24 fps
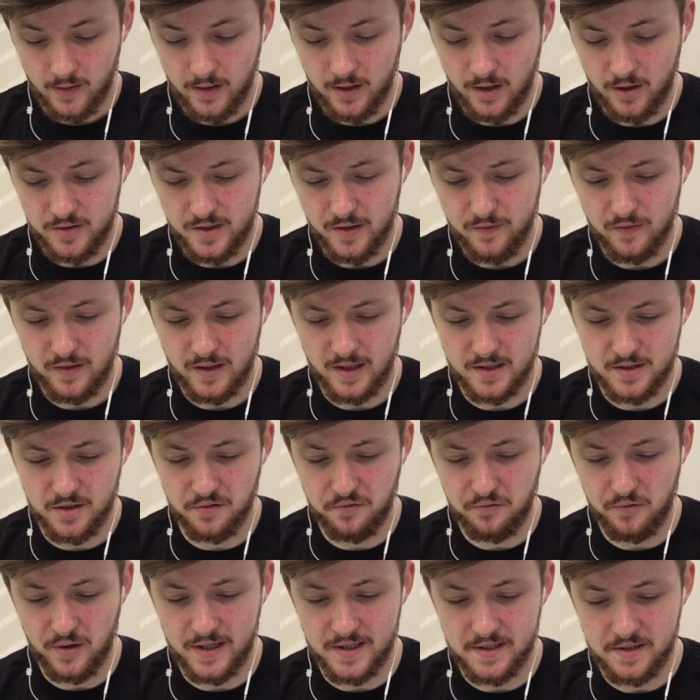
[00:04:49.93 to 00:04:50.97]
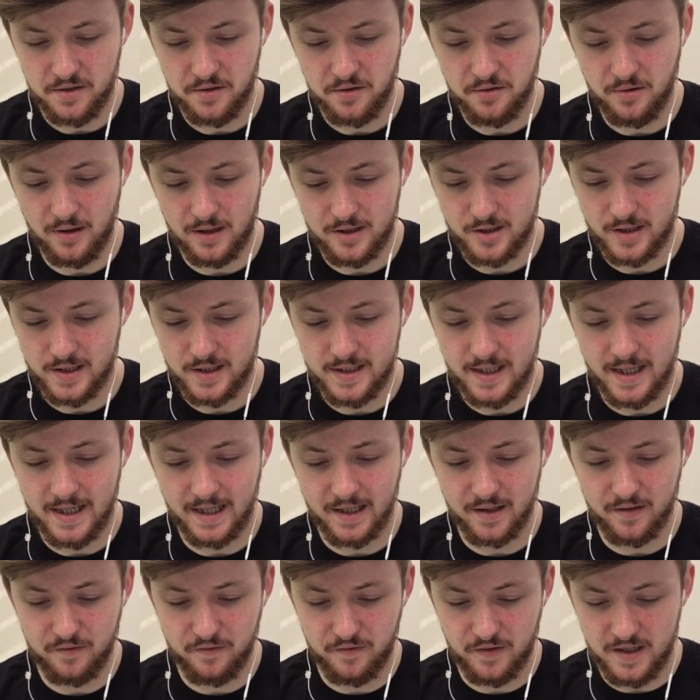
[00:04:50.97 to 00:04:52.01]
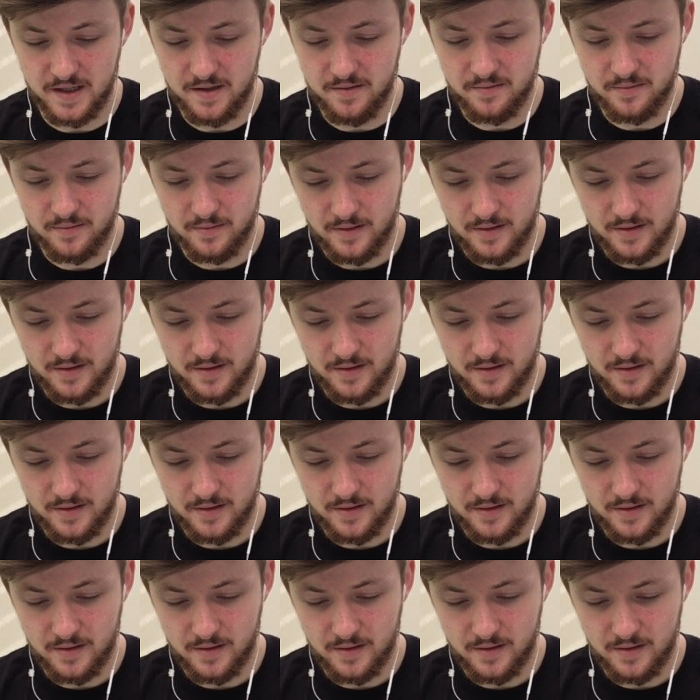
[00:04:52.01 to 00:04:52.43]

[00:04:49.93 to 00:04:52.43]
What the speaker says: you know, definitely a tough way to actually take a defeat.